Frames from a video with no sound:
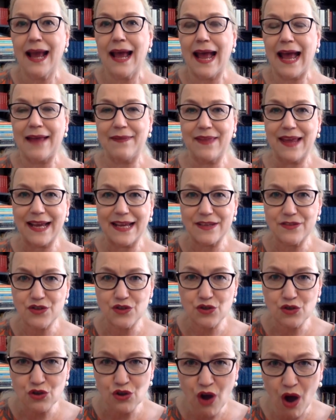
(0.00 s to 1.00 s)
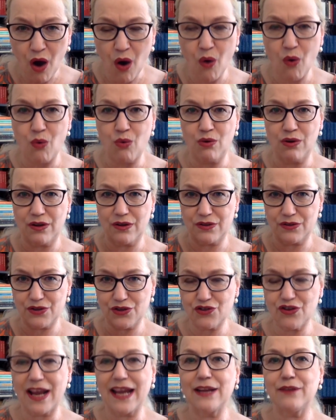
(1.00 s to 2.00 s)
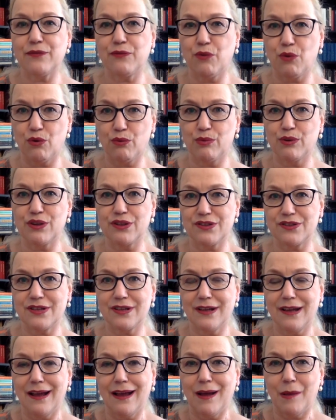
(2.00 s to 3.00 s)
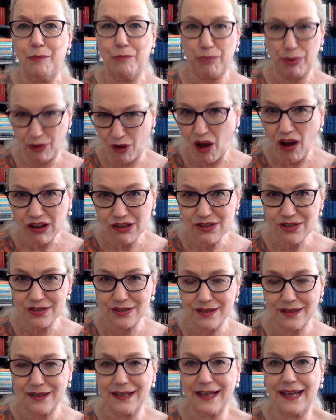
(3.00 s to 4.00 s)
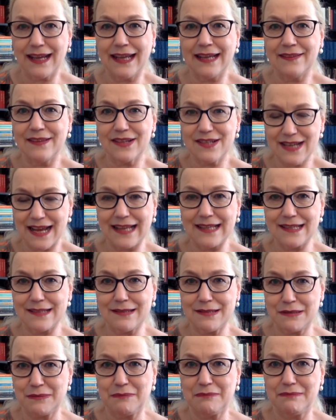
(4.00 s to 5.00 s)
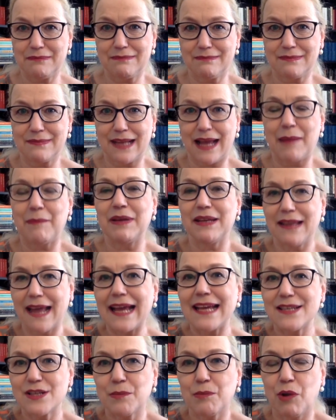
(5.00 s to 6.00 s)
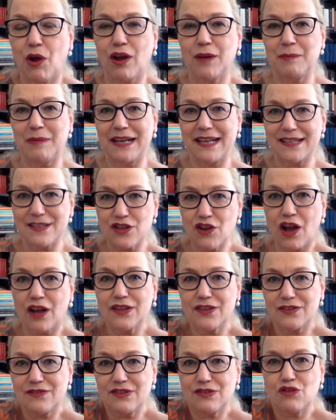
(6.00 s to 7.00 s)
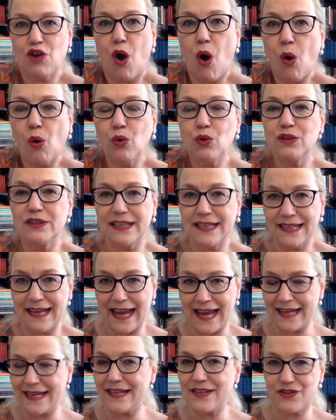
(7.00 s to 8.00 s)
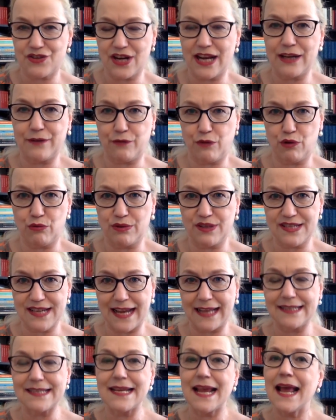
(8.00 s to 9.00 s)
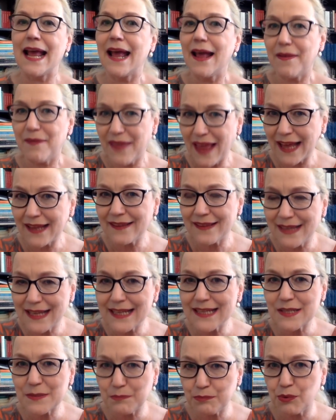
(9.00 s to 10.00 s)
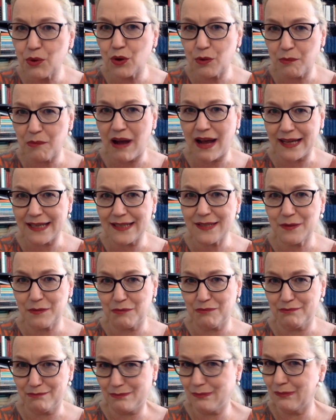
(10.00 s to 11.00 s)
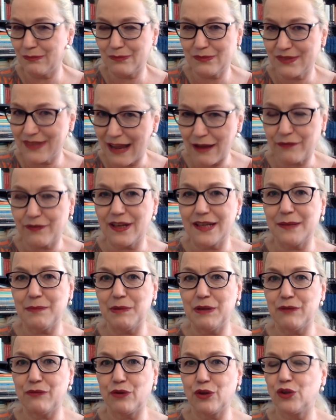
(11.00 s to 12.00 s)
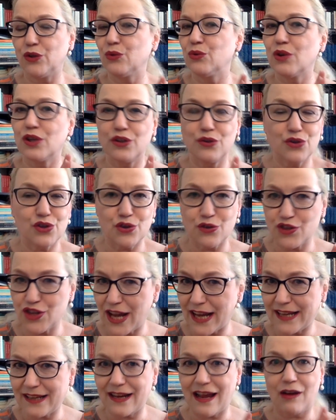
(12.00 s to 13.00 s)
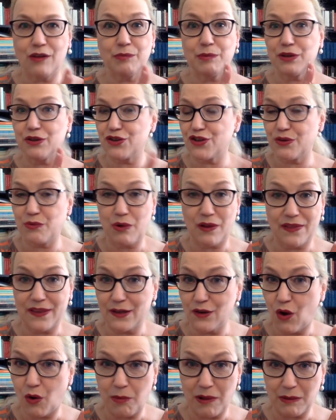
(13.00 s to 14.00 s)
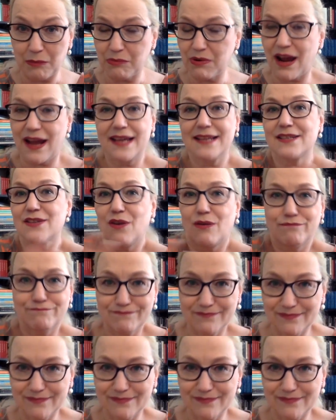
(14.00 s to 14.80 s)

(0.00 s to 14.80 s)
and there is no straightforward plot in the sense, I mean, there is a plot, but it's not told in any straightforward sense, then this book might definitely be for you, and you should check it out because she won the Nobel Prize, so